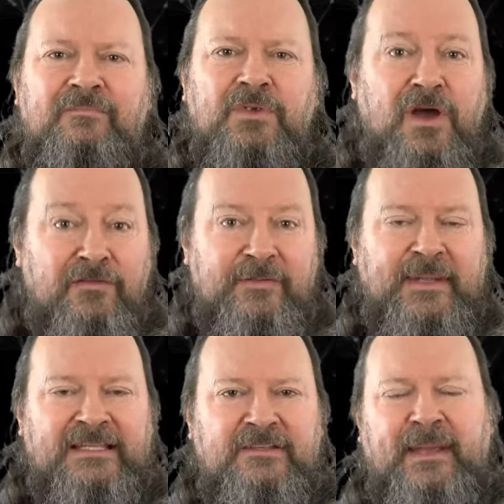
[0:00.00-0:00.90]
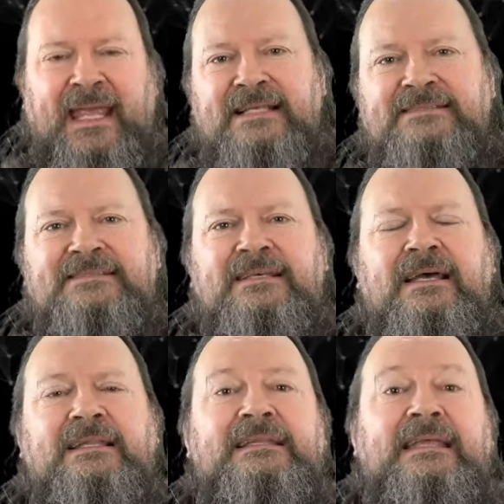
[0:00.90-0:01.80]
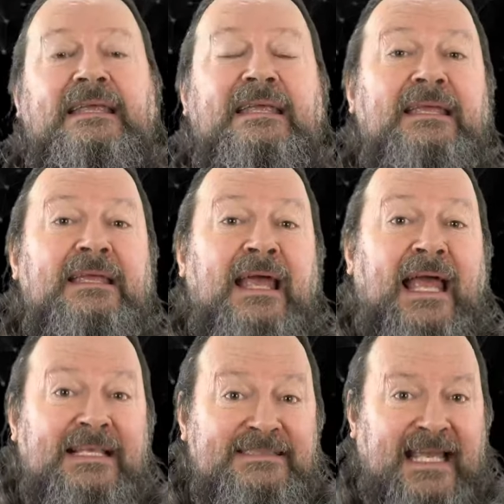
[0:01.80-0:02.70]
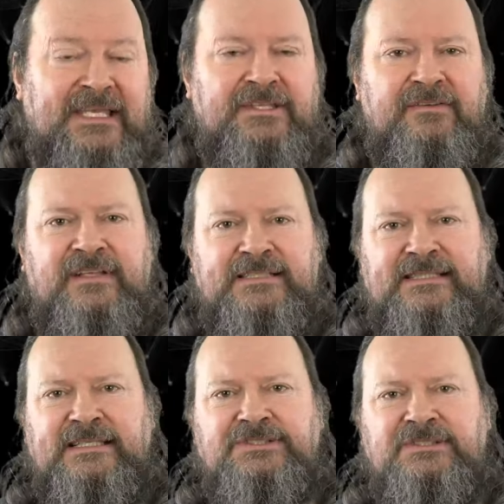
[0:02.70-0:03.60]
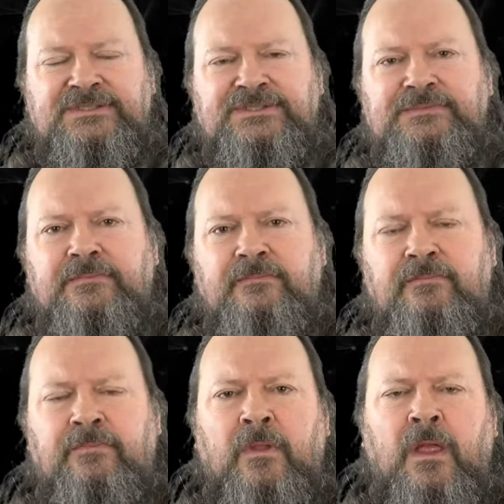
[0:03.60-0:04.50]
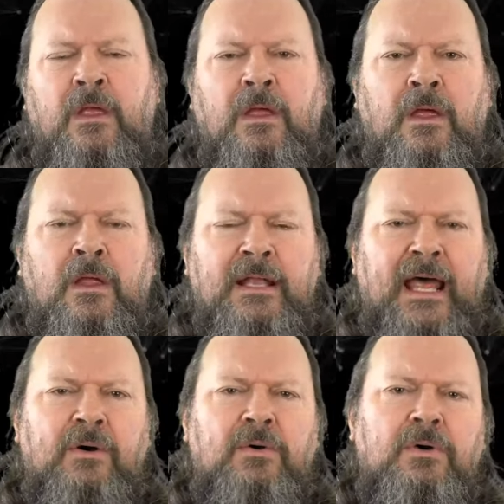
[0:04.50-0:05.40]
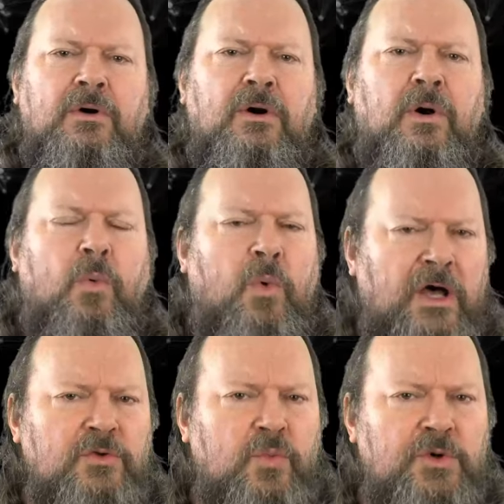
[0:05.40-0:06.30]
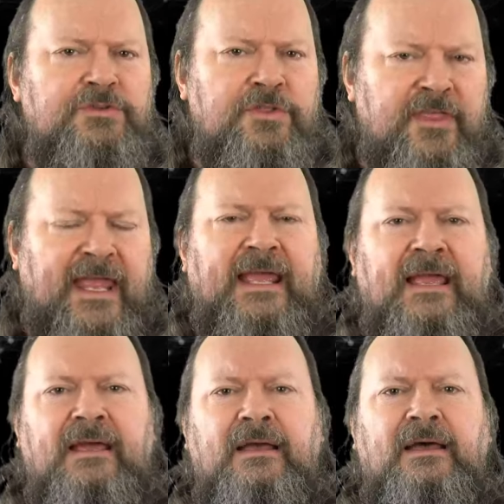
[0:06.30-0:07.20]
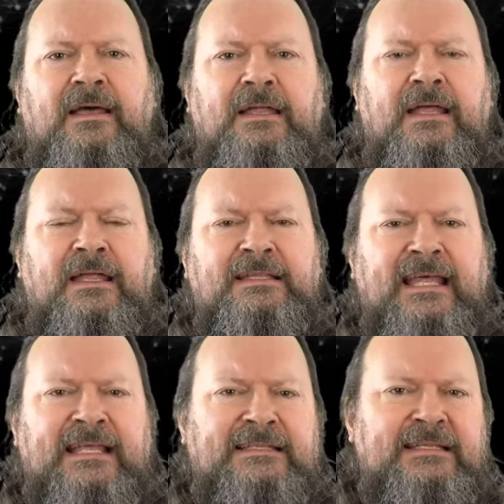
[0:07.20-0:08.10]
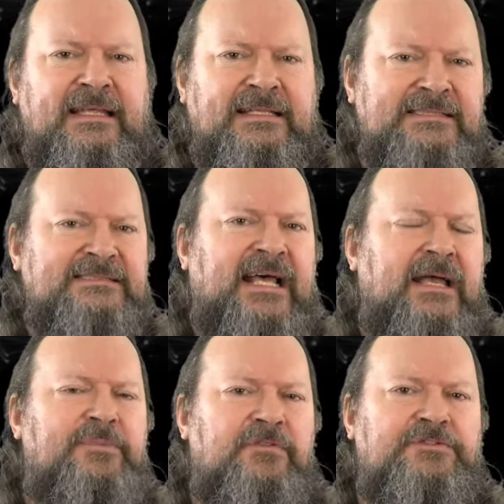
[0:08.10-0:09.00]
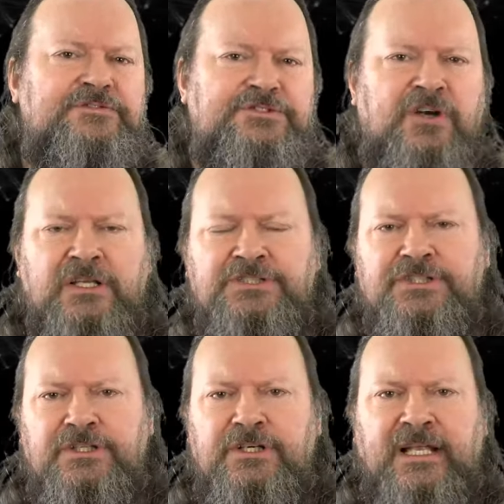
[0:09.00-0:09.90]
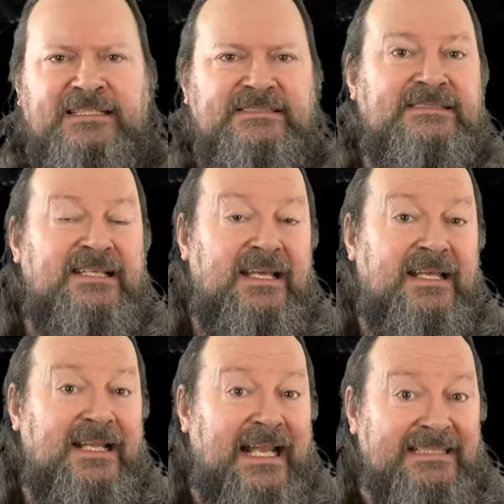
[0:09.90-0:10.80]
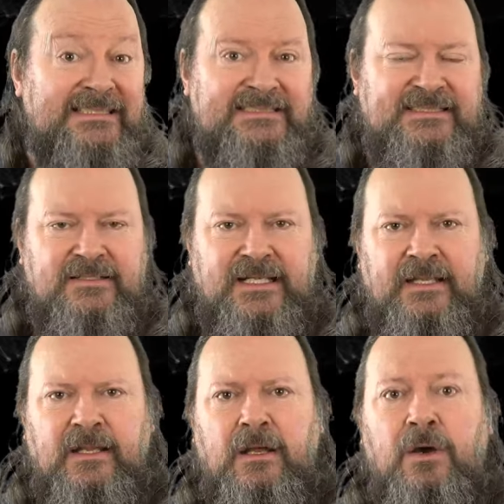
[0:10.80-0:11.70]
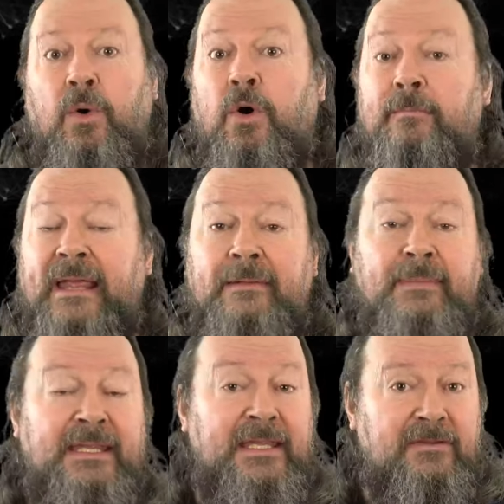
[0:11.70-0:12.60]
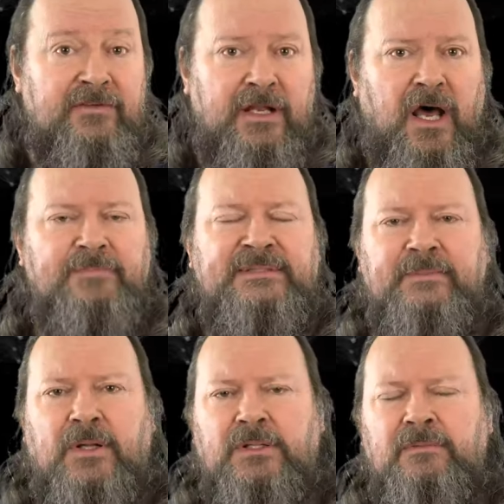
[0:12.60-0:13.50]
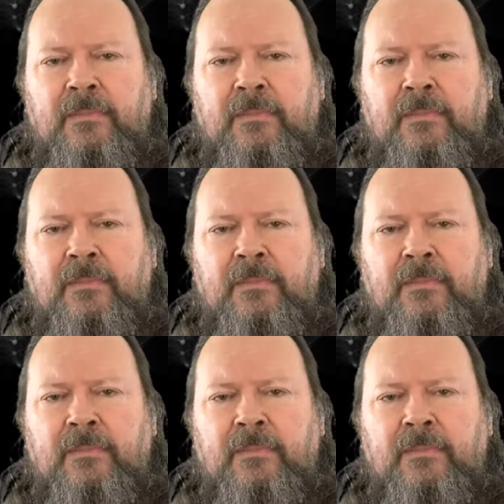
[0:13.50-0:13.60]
government makes the executive decisions. Now, one would think that this type of structure is necessary, or maybe even optimal.